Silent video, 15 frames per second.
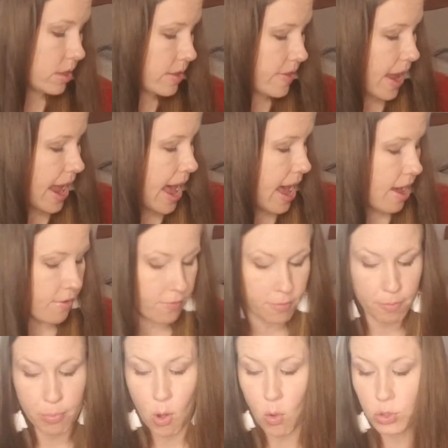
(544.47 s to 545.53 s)
They have
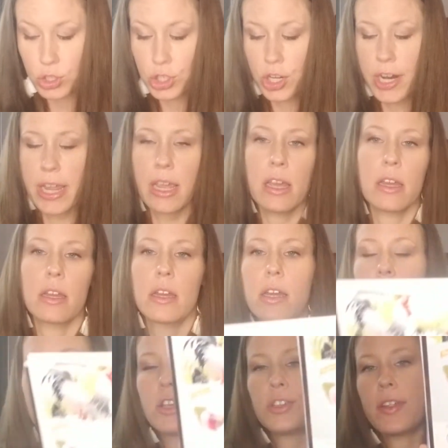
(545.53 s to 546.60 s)
poultry,
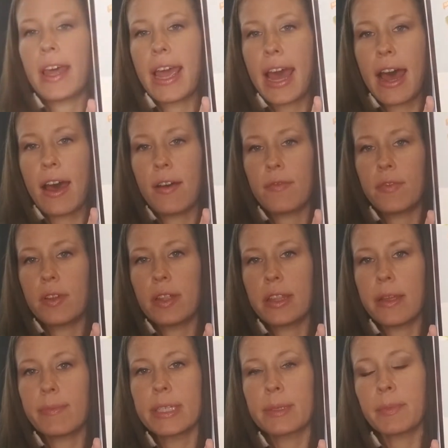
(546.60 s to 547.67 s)
so they have
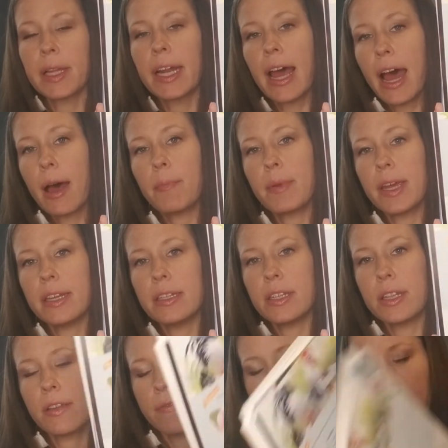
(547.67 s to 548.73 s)
them split up into
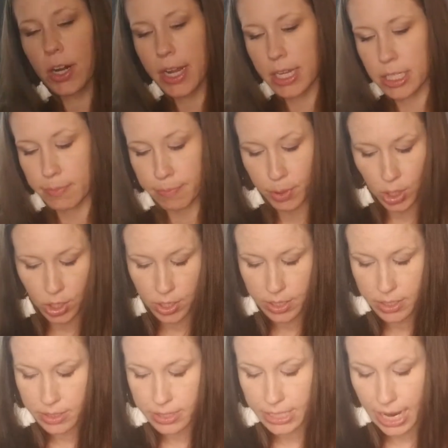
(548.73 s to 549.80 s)
the various bird
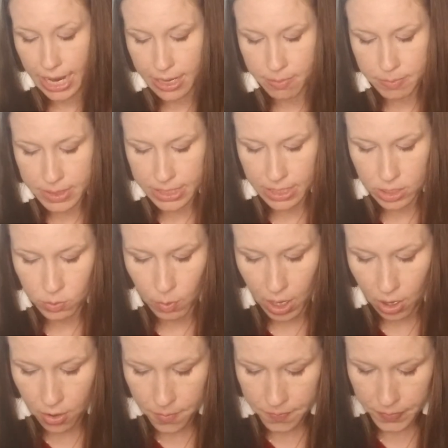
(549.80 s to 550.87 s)
types as
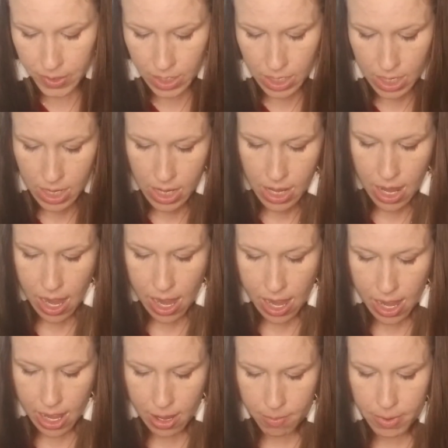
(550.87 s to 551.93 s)
well.
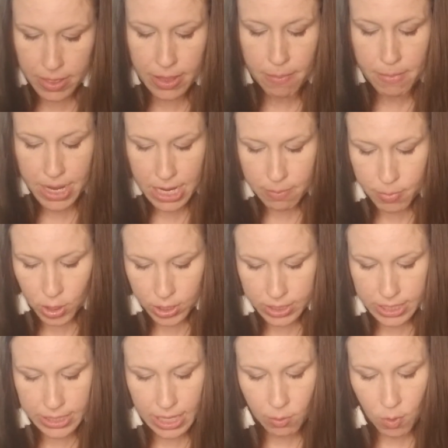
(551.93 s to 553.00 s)
The mini books
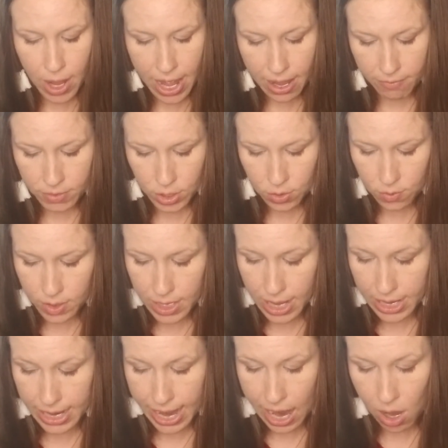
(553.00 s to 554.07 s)
that they will have you
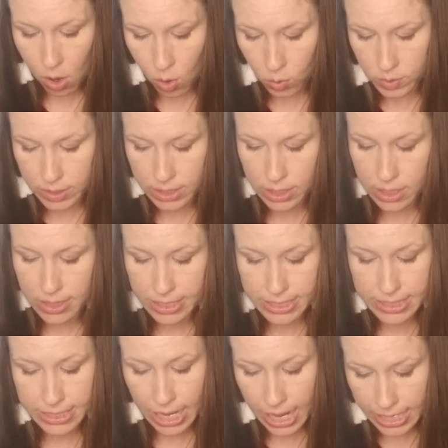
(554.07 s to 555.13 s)
cut out, the
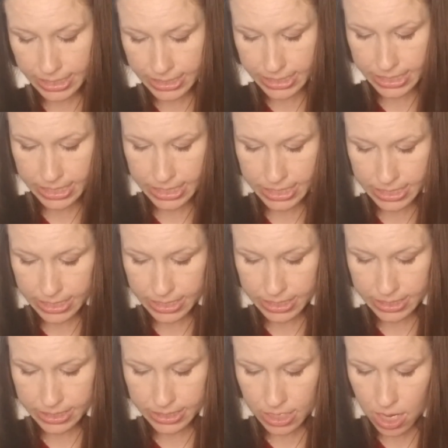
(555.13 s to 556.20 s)

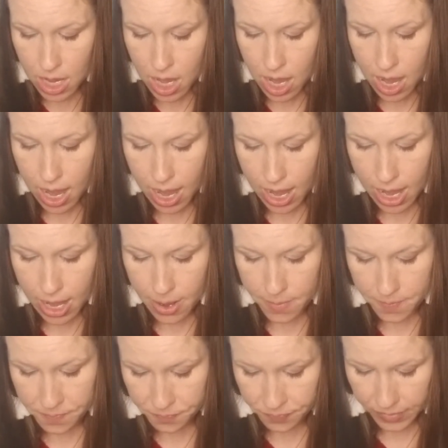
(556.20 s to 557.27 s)
sizes,
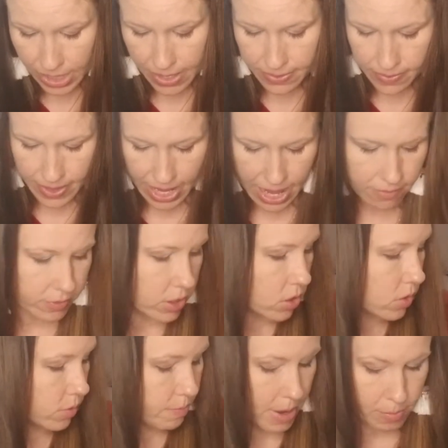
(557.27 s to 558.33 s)
and then they have
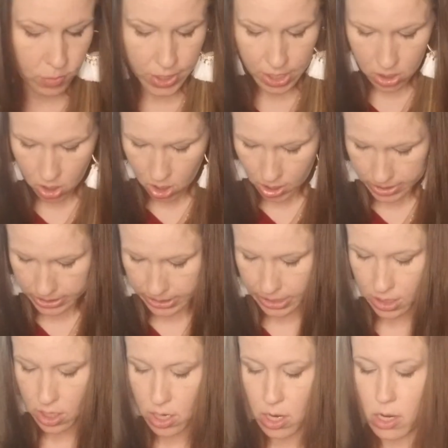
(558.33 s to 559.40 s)
little memory cards
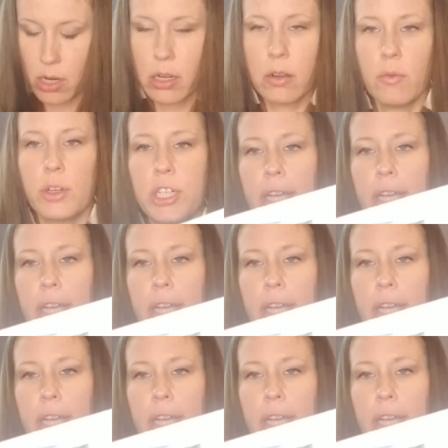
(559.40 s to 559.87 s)
here, which I